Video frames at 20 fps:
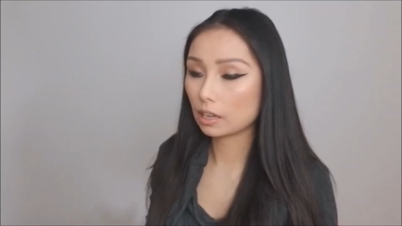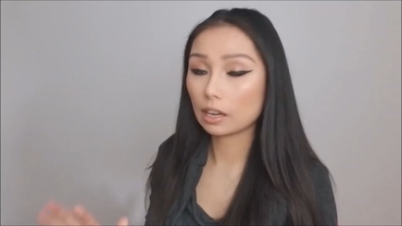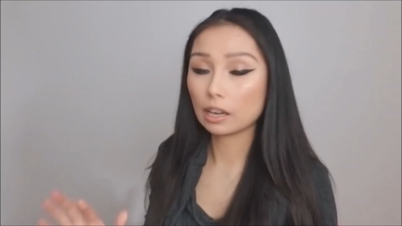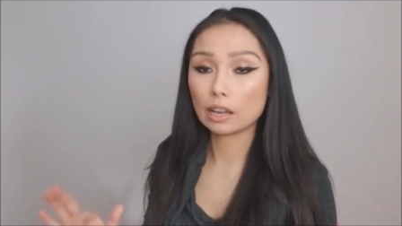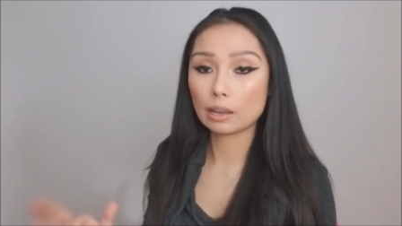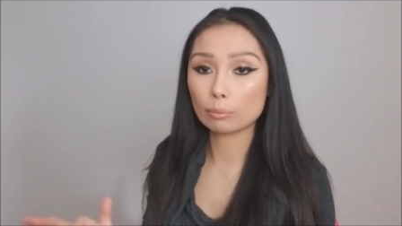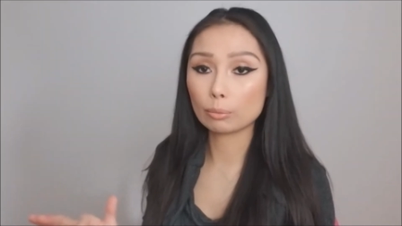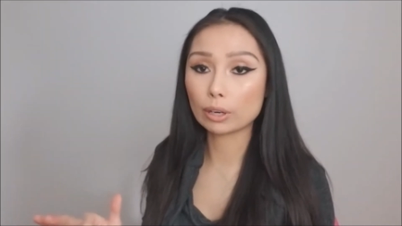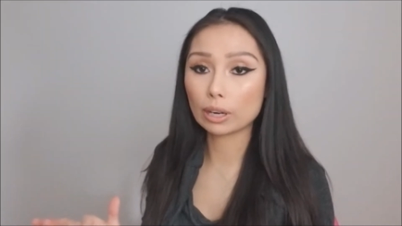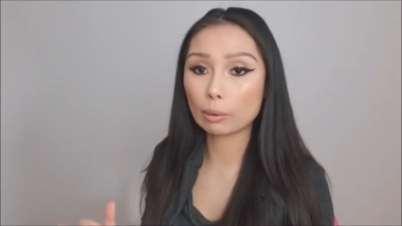
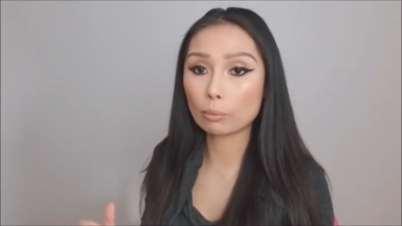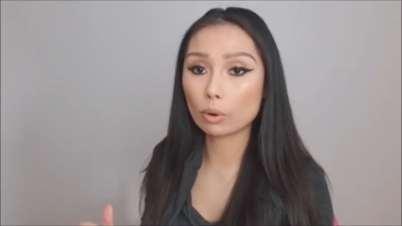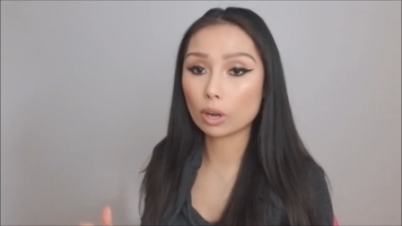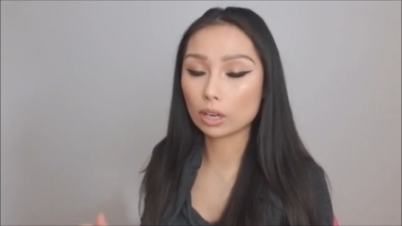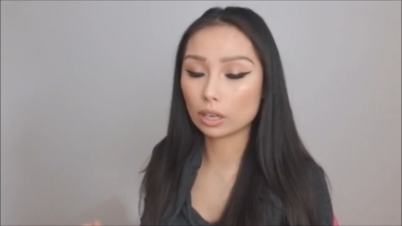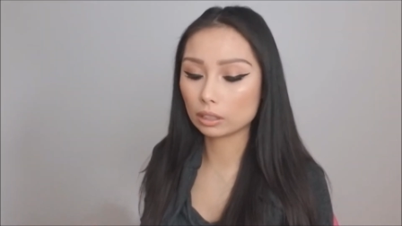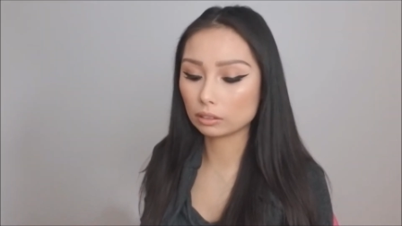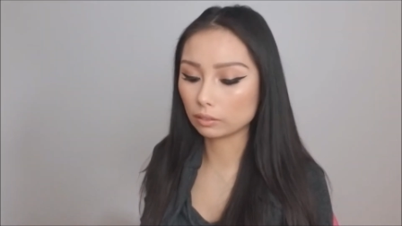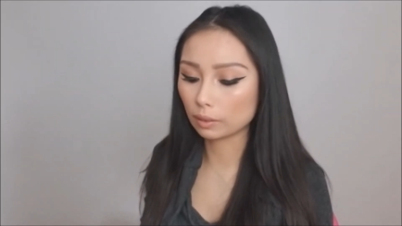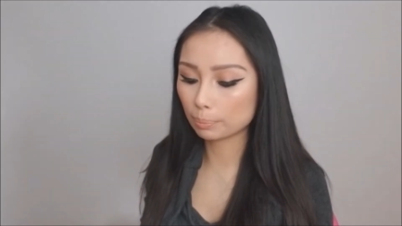And when I
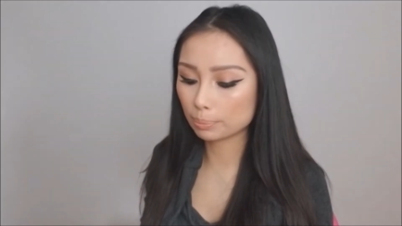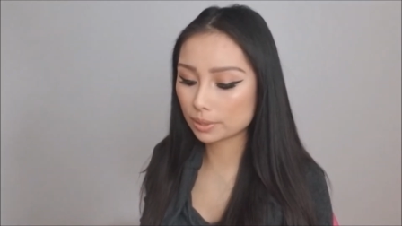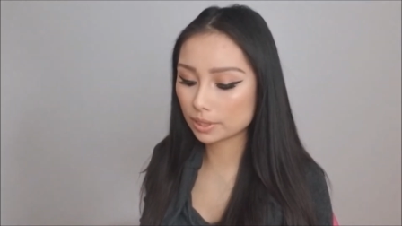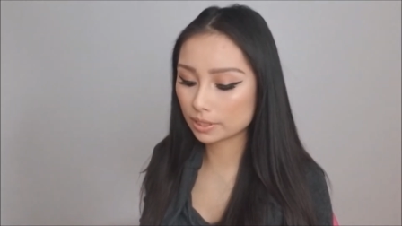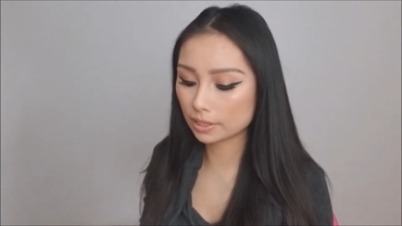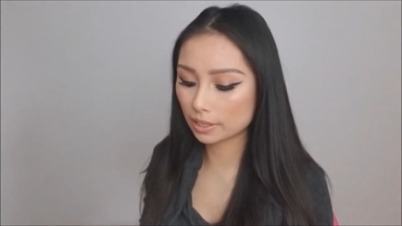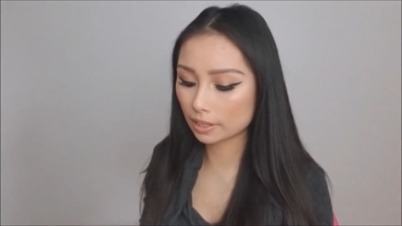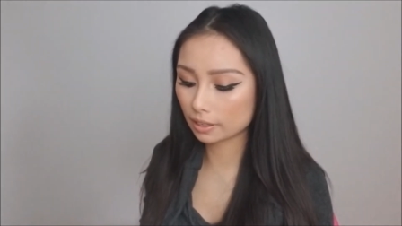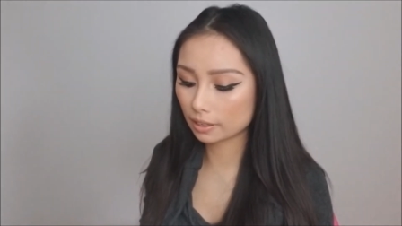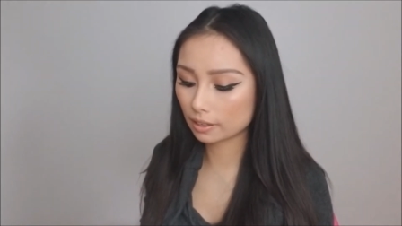want a
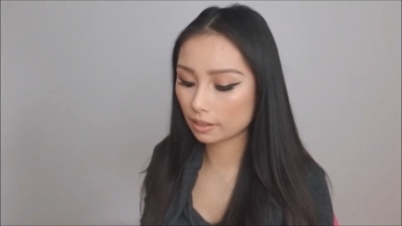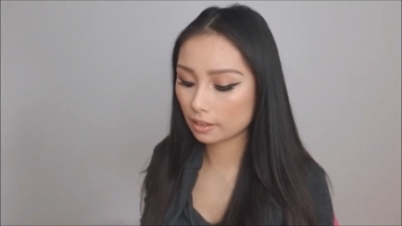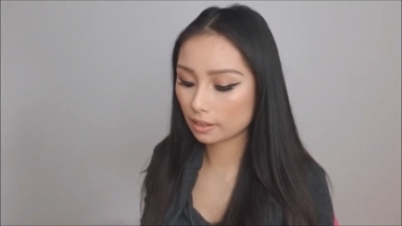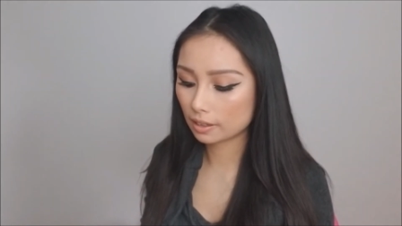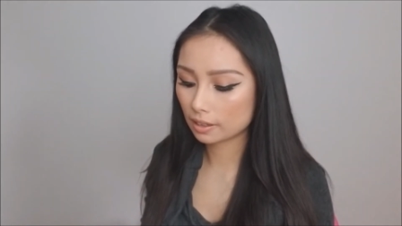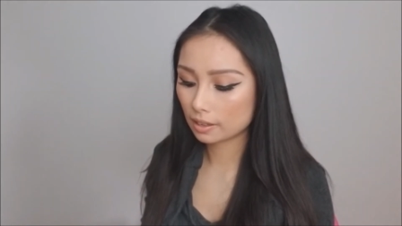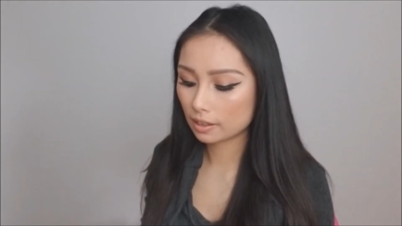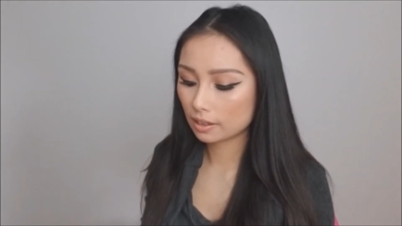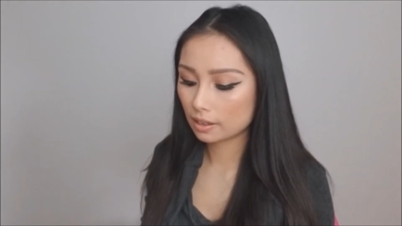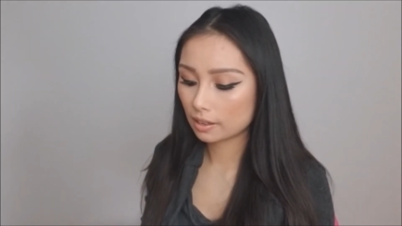lipstick,
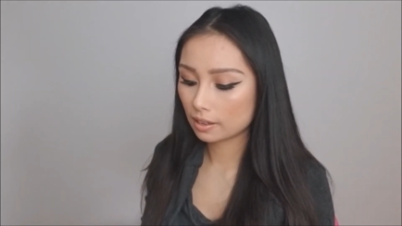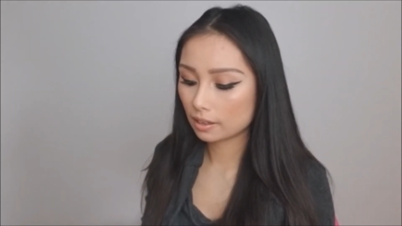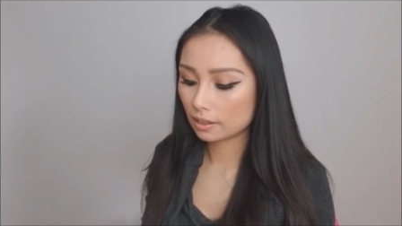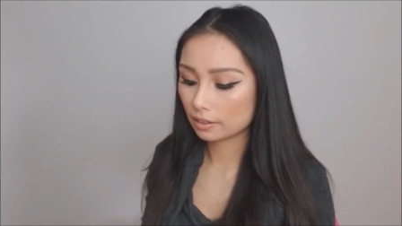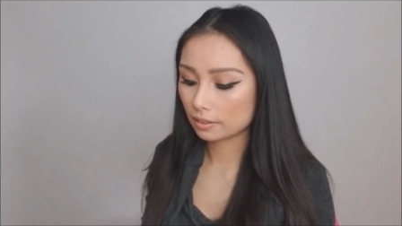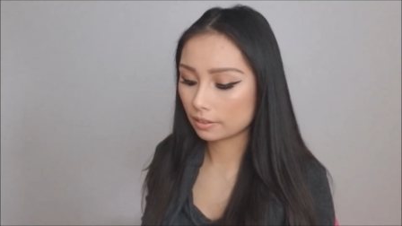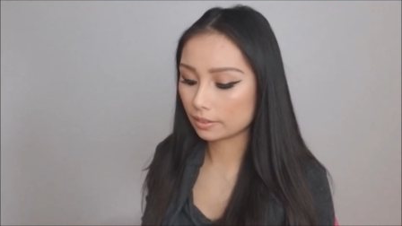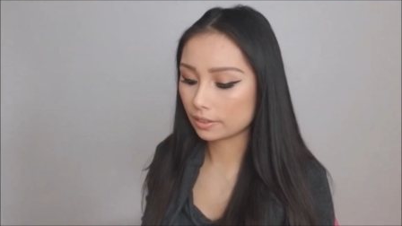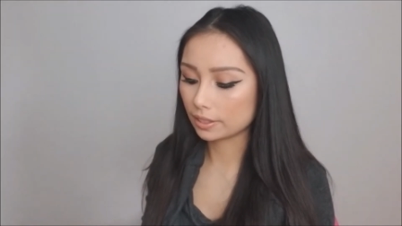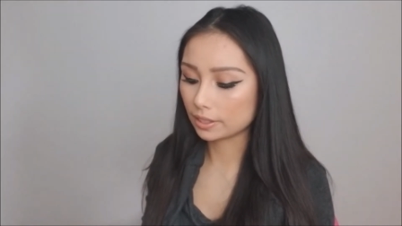
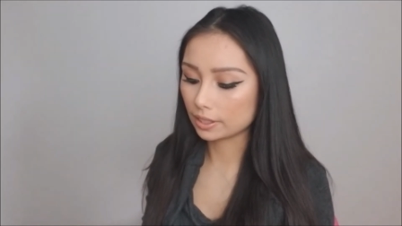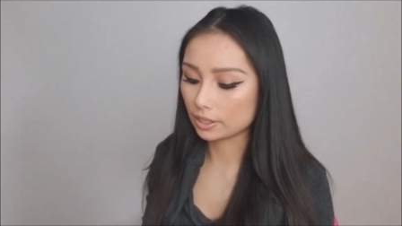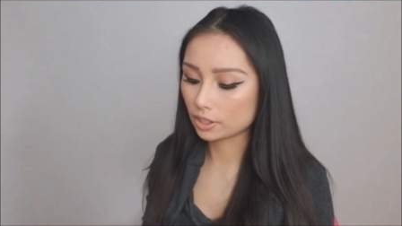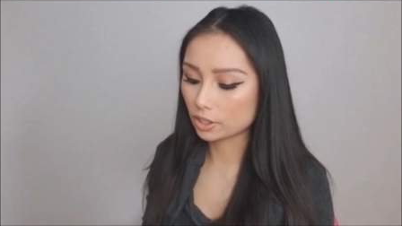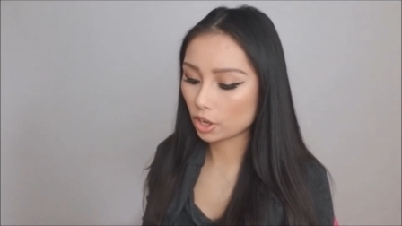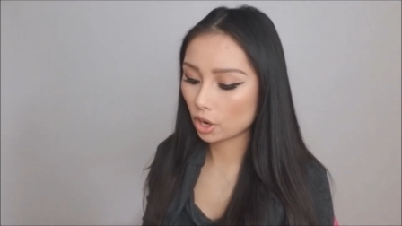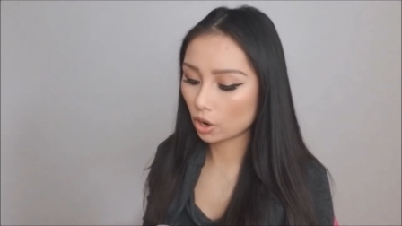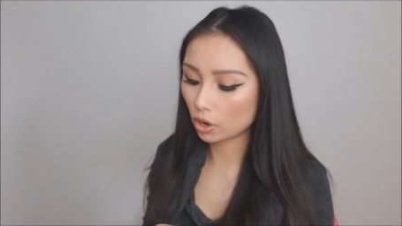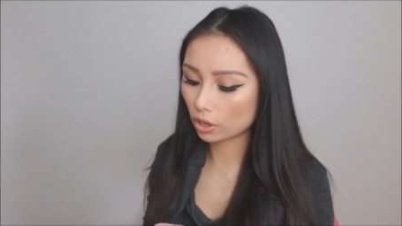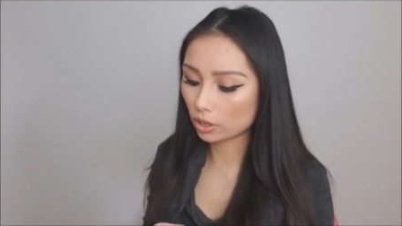the
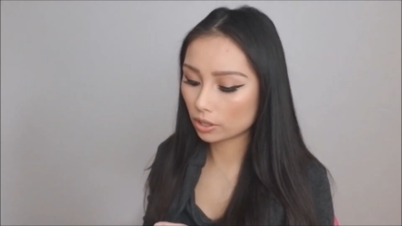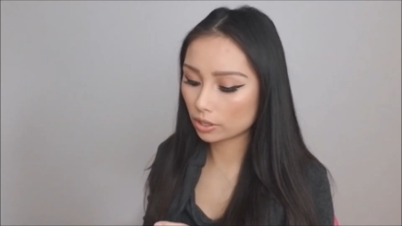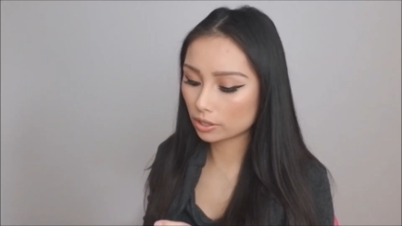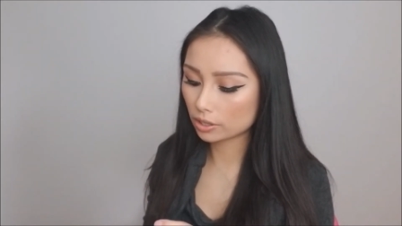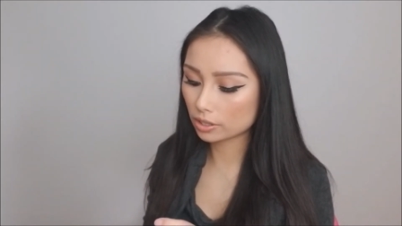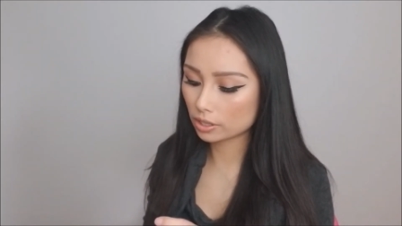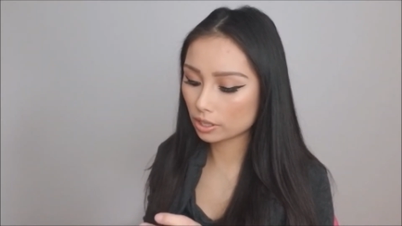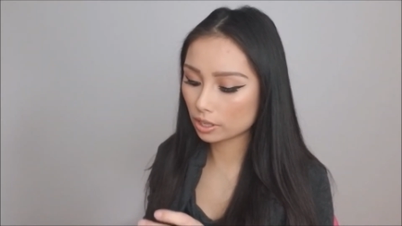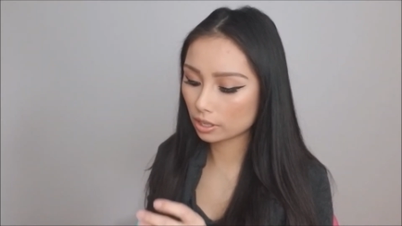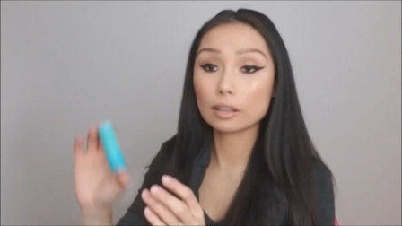
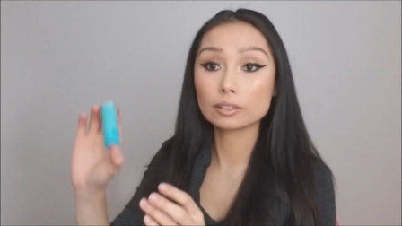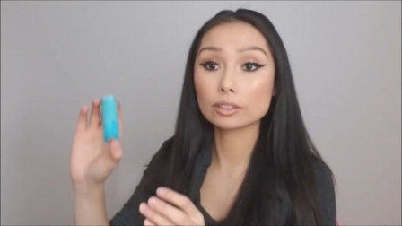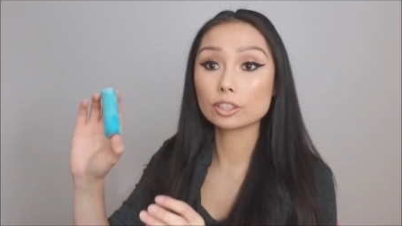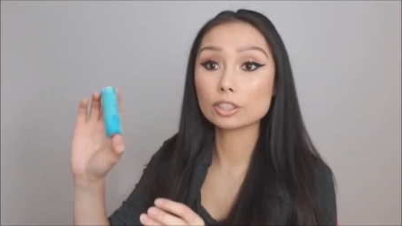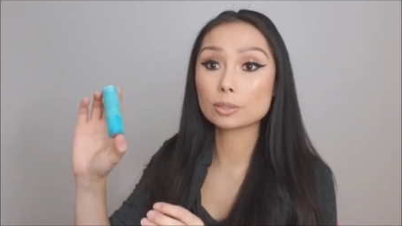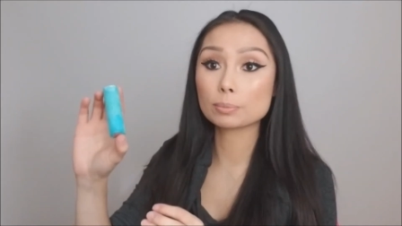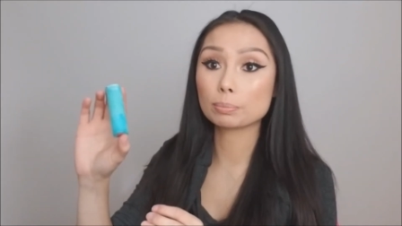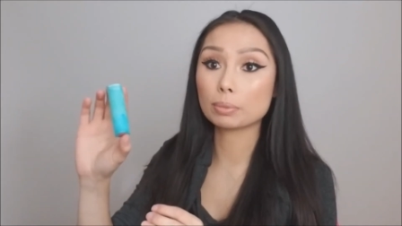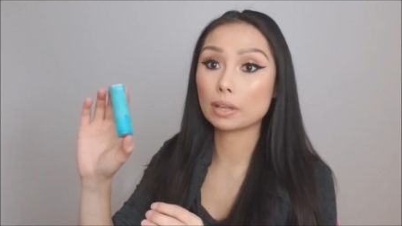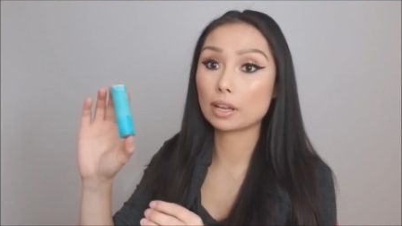Tarte Color
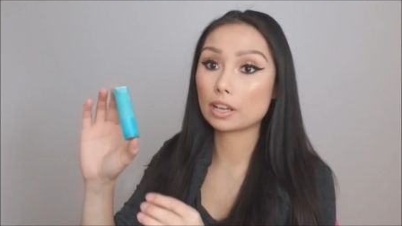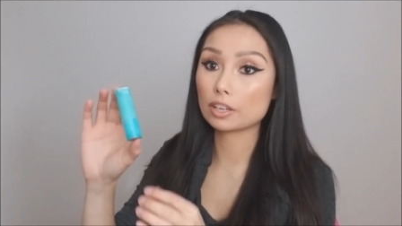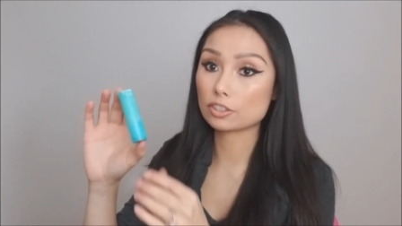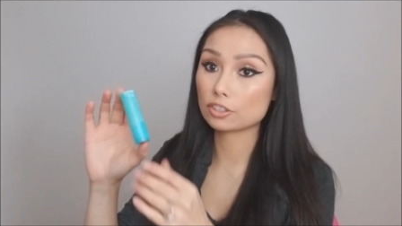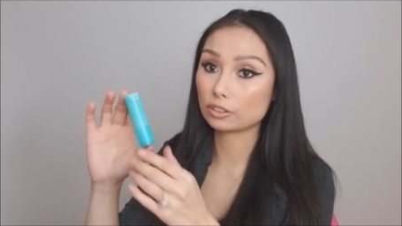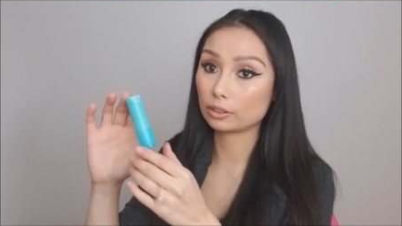Splash